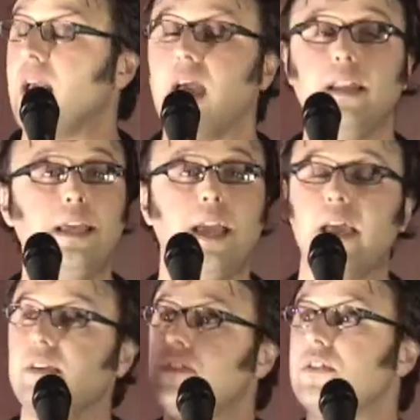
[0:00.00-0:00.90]
and he
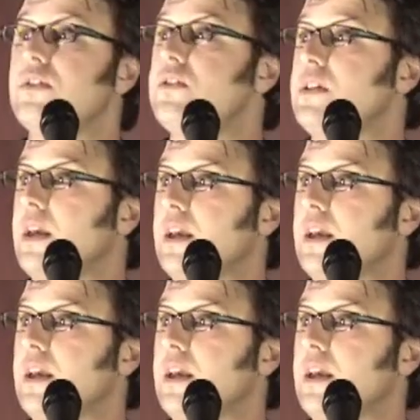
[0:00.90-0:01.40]
enters